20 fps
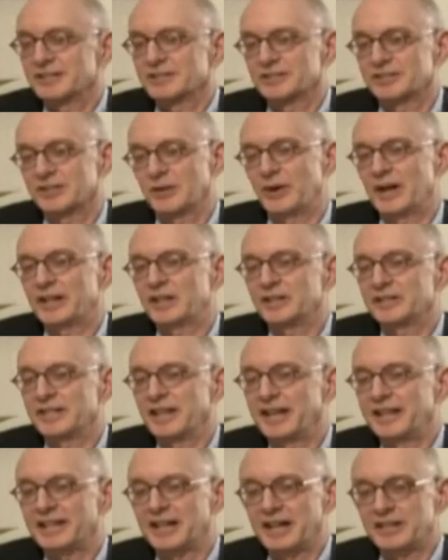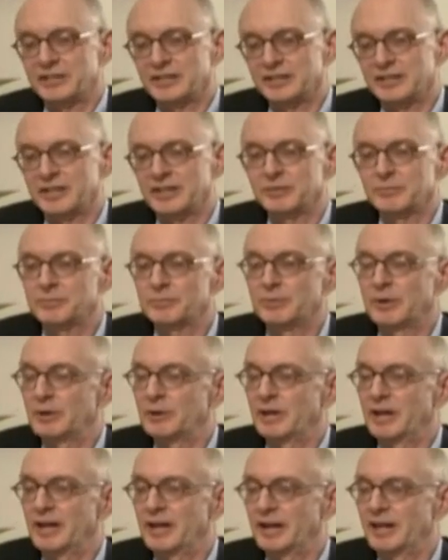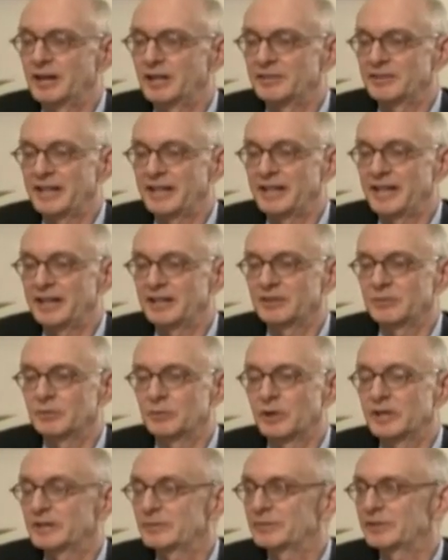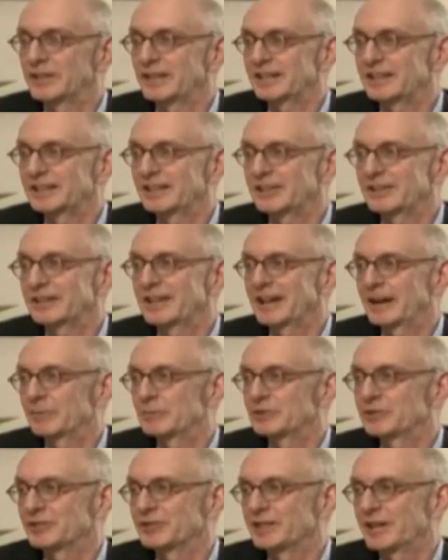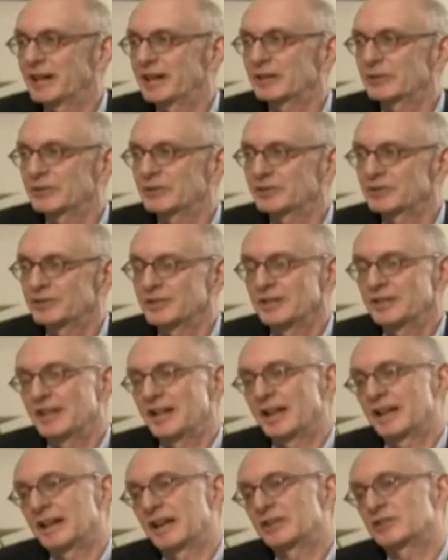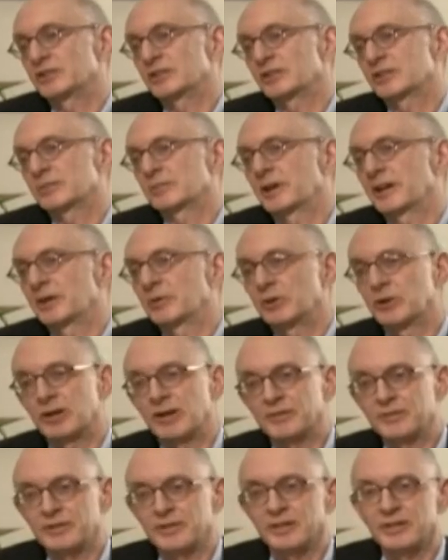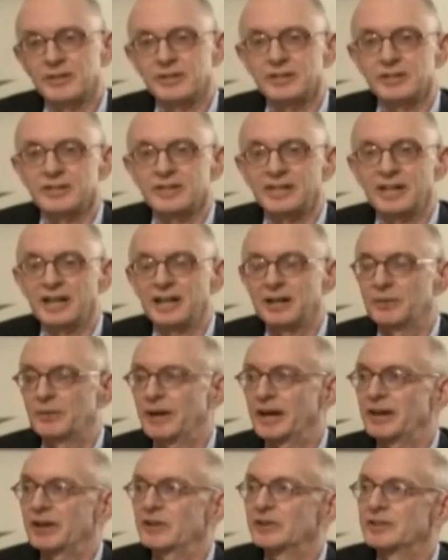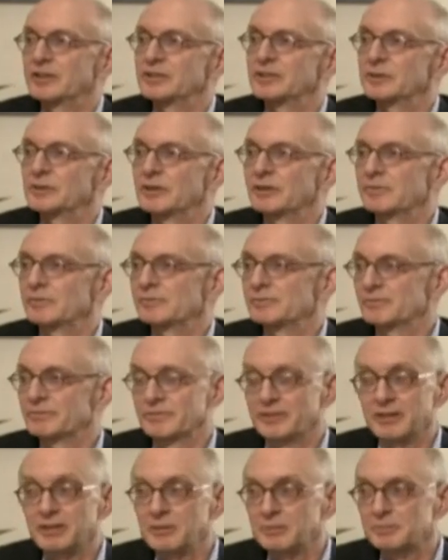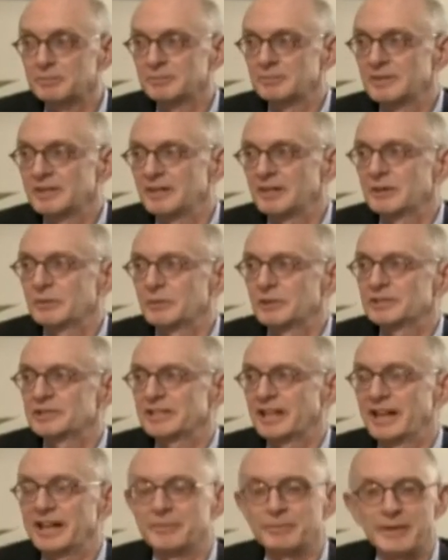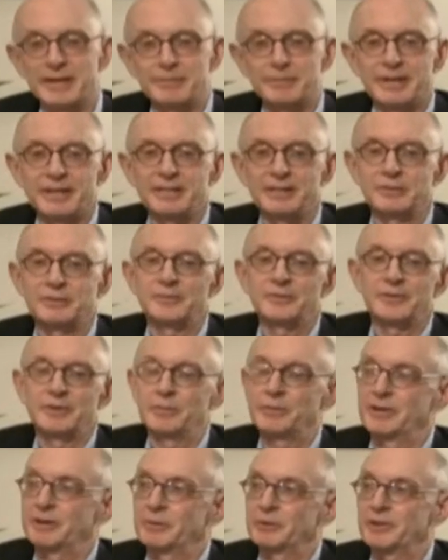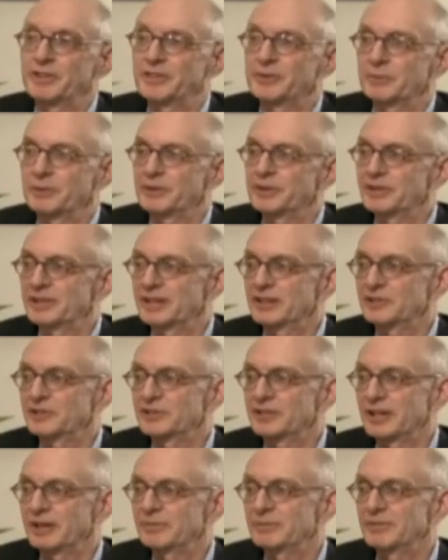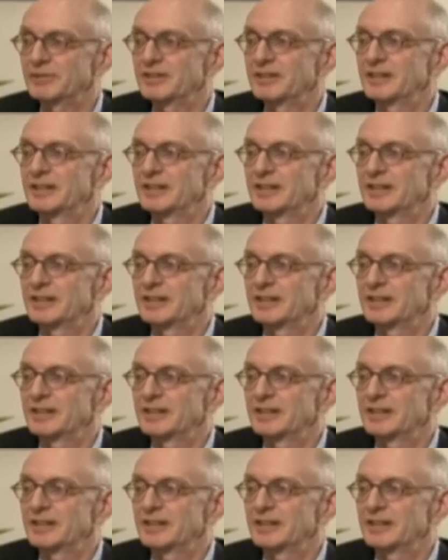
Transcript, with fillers: So I could take, I took a, uh, they had a wonderful Eclair cameras and Nagras, and I took them and I went off to Colorado to do a film Oh, you which did. I made my little film there with with uh, stuff.